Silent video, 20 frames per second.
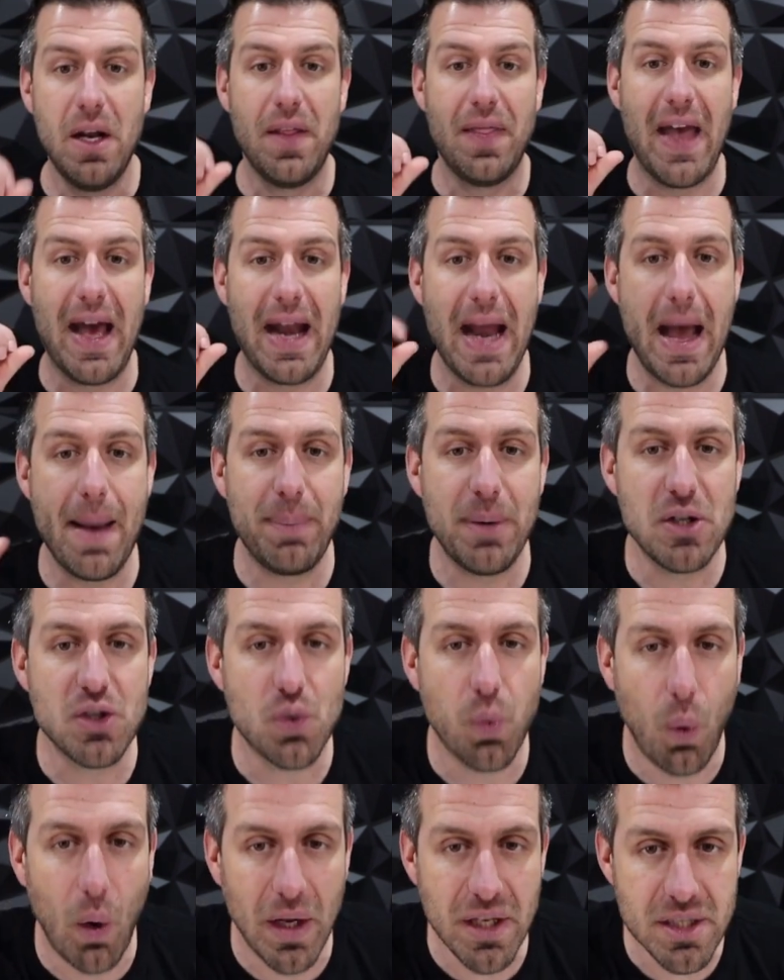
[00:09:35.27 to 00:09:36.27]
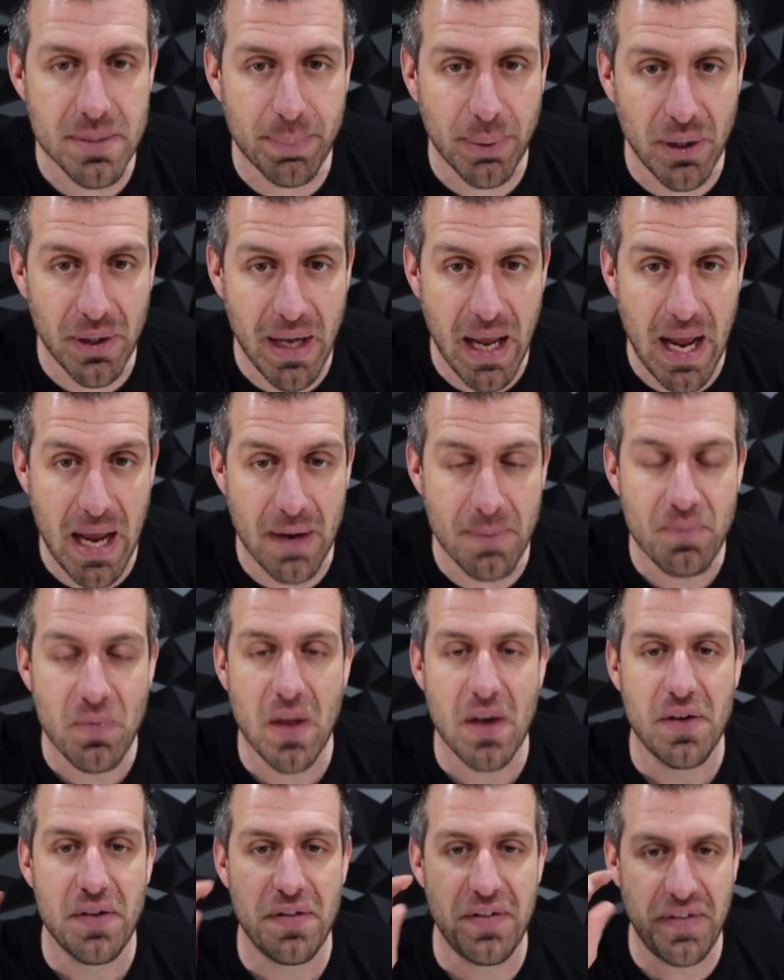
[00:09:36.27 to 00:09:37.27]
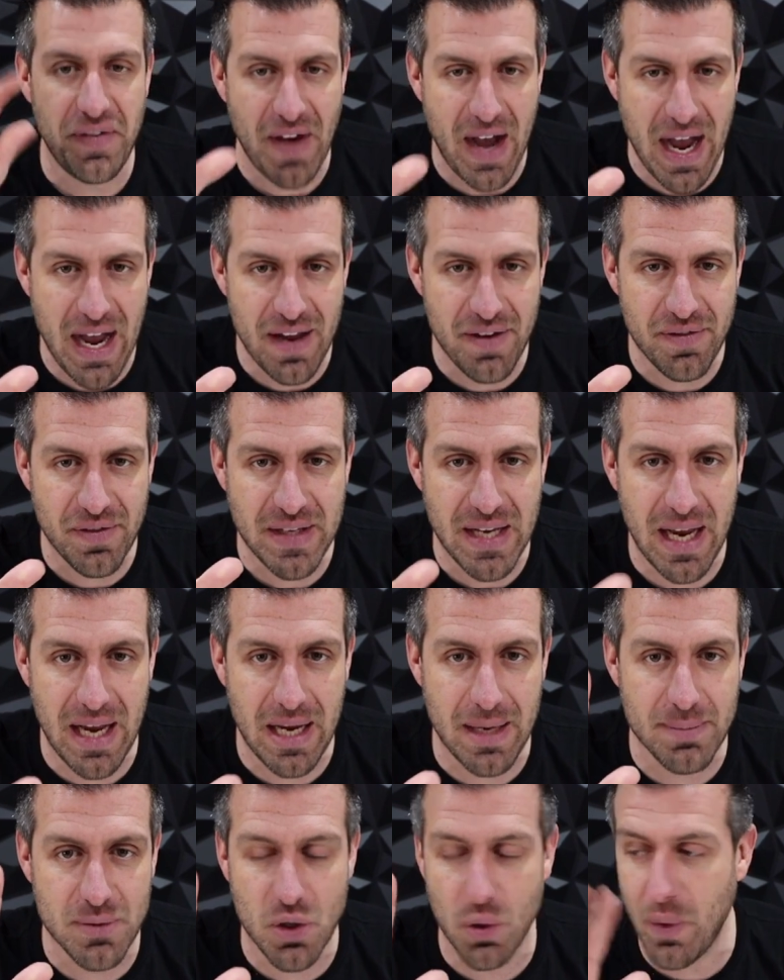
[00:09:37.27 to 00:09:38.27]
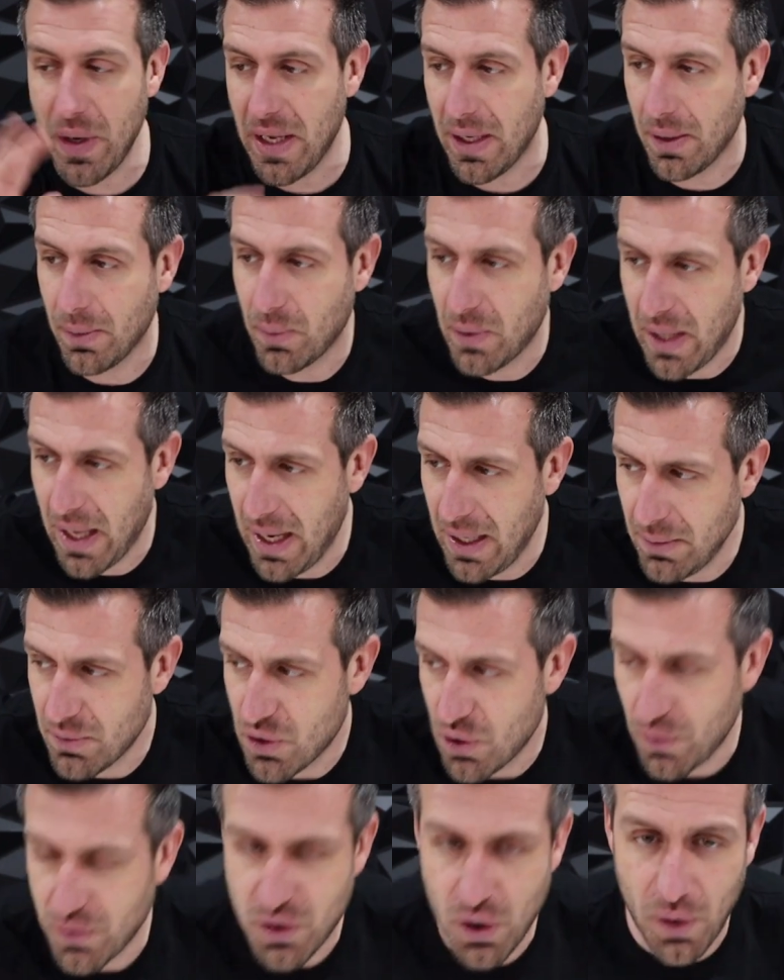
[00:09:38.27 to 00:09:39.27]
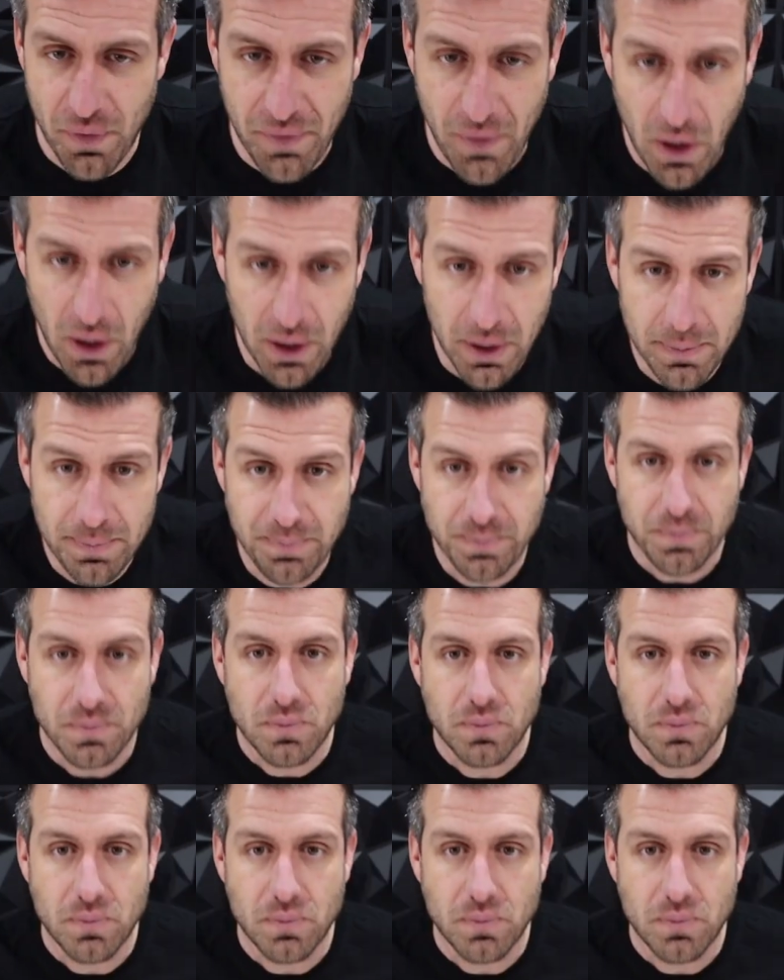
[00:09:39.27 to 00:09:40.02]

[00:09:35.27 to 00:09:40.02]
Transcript: That happens once per day, 5 times a week, okay? So far,